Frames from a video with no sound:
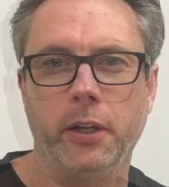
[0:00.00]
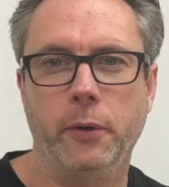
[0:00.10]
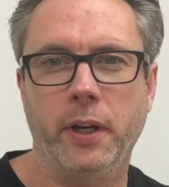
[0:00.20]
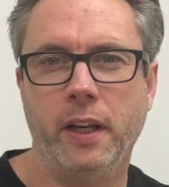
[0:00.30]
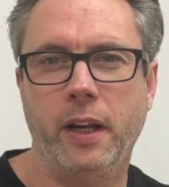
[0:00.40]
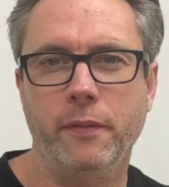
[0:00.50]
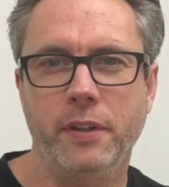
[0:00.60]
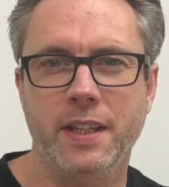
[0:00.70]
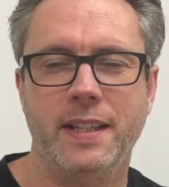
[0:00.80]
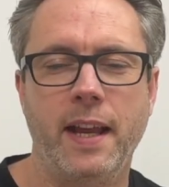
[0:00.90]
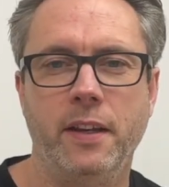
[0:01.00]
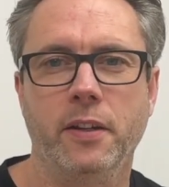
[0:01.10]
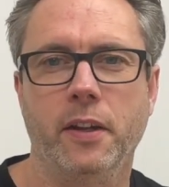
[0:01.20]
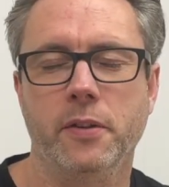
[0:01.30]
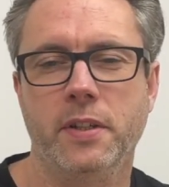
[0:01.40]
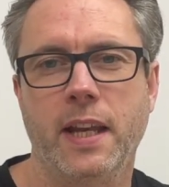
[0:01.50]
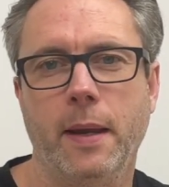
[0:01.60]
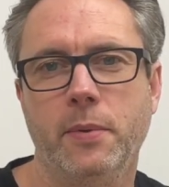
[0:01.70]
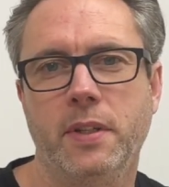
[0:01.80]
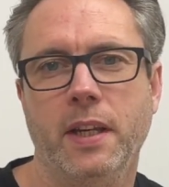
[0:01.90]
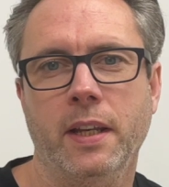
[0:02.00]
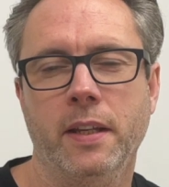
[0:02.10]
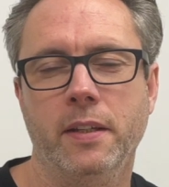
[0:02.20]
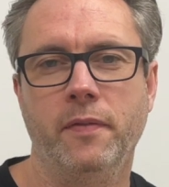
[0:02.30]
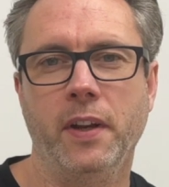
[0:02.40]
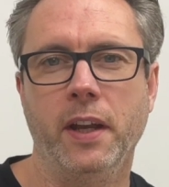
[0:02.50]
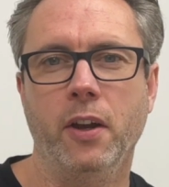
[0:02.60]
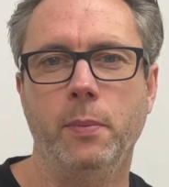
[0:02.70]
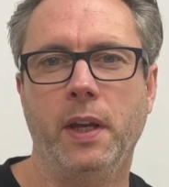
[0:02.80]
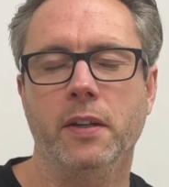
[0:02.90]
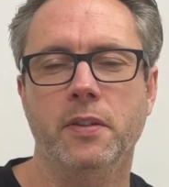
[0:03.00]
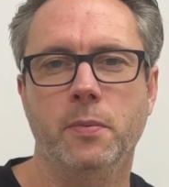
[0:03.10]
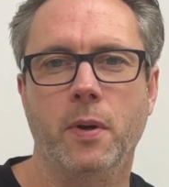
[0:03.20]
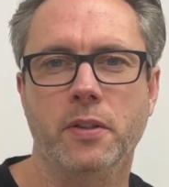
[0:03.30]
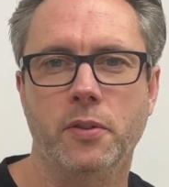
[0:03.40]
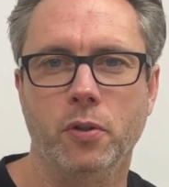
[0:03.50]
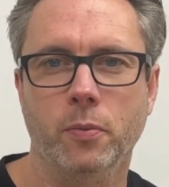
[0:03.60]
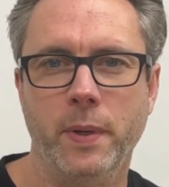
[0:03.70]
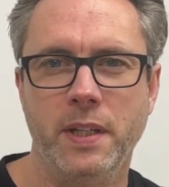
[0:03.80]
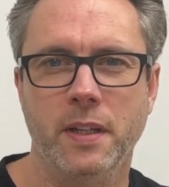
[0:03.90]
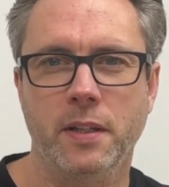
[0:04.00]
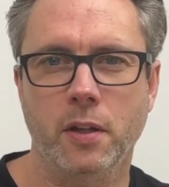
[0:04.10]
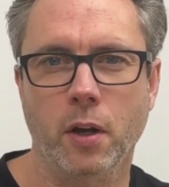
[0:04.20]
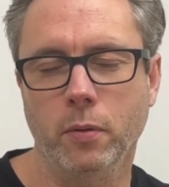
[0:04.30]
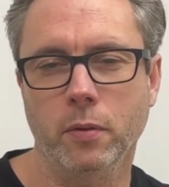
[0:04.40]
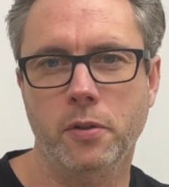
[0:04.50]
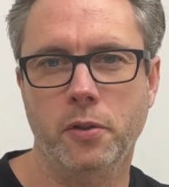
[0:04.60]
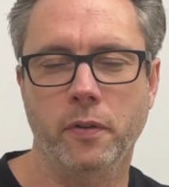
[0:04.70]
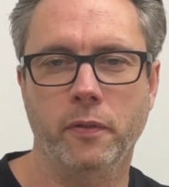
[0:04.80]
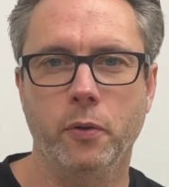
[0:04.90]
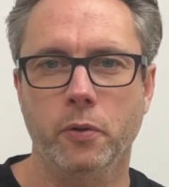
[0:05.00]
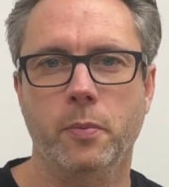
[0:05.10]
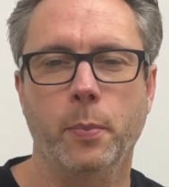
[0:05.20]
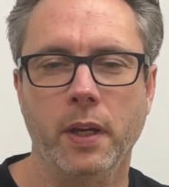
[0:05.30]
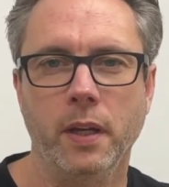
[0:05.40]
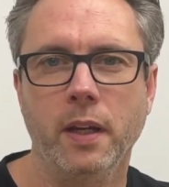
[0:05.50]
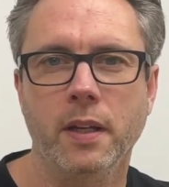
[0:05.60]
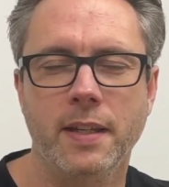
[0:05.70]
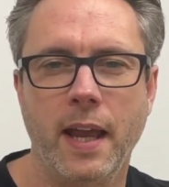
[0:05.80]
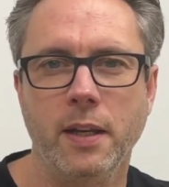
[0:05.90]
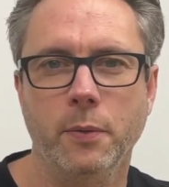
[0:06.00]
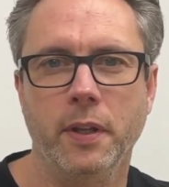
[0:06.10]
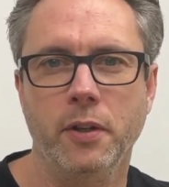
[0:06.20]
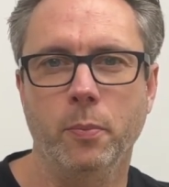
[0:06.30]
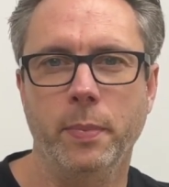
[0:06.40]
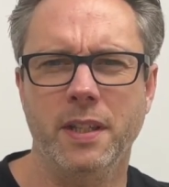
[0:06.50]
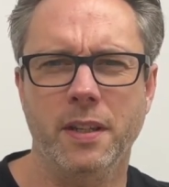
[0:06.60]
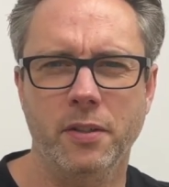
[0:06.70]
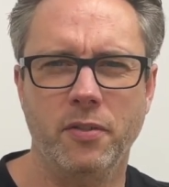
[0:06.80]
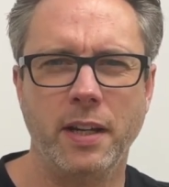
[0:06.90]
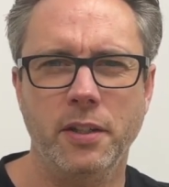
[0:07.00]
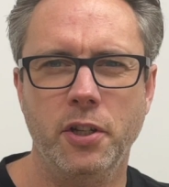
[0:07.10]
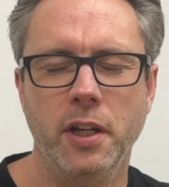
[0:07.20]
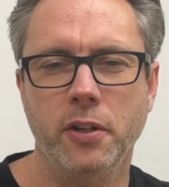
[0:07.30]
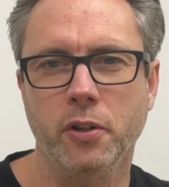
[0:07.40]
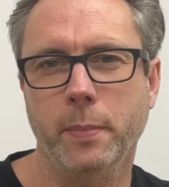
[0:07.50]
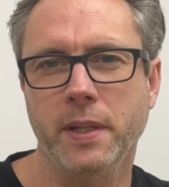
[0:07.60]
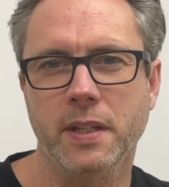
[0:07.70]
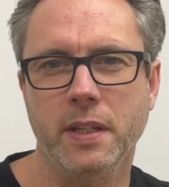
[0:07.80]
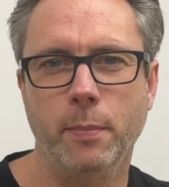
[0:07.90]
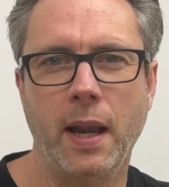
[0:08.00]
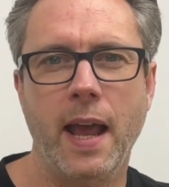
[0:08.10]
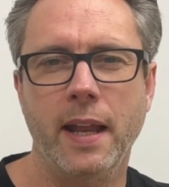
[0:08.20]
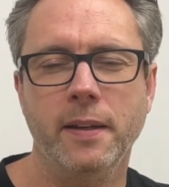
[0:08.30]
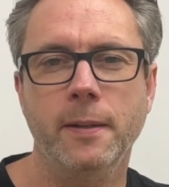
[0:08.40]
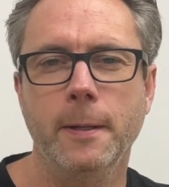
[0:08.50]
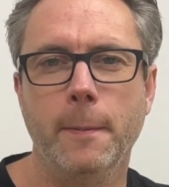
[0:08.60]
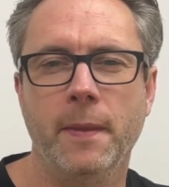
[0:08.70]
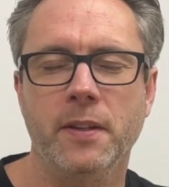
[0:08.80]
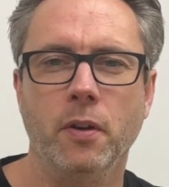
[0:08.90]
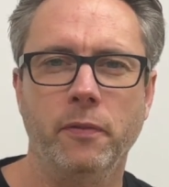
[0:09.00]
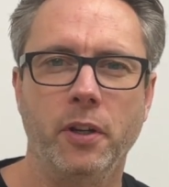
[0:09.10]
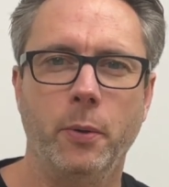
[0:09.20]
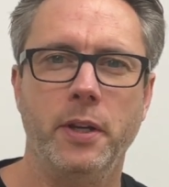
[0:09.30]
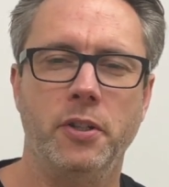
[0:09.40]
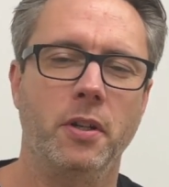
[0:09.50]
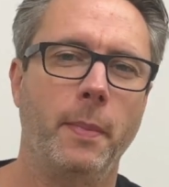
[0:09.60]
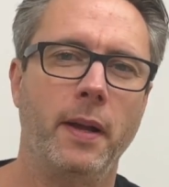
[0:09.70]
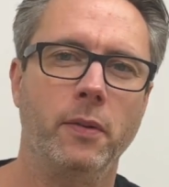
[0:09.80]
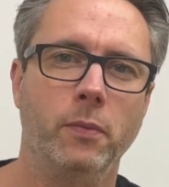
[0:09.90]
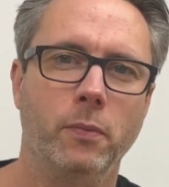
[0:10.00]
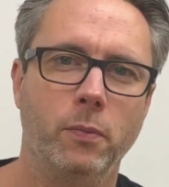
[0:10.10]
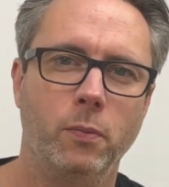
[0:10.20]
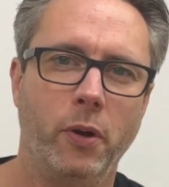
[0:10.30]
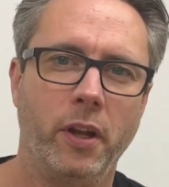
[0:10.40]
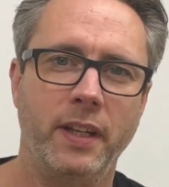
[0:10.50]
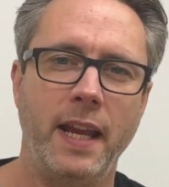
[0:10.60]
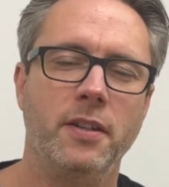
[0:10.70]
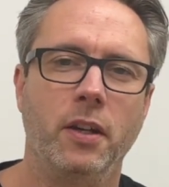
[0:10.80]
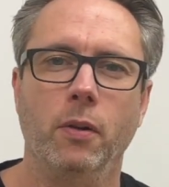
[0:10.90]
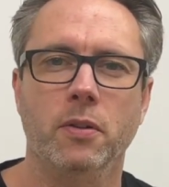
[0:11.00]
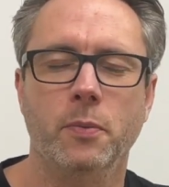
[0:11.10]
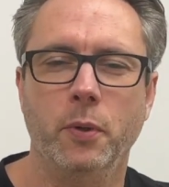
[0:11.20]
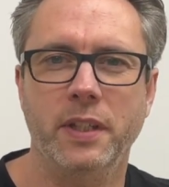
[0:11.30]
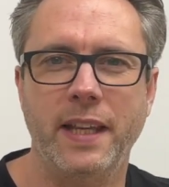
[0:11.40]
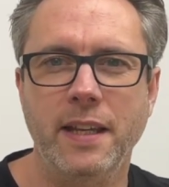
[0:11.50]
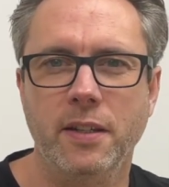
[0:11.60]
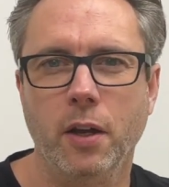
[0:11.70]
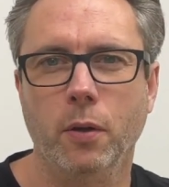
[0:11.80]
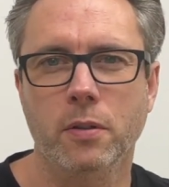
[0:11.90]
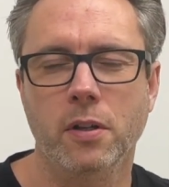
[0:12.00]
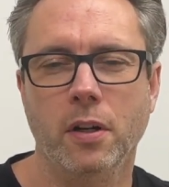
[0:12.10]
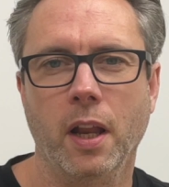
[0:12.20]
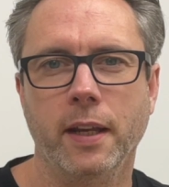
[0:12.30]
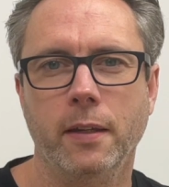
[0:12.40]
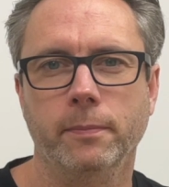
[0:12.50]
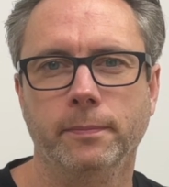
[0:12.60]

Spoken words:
I'm going to cover the second of those steps in this video because whilst your business goals should of course be contained within your business strategy and your business plan, there's often a question about what are data goals and what do data goals look like?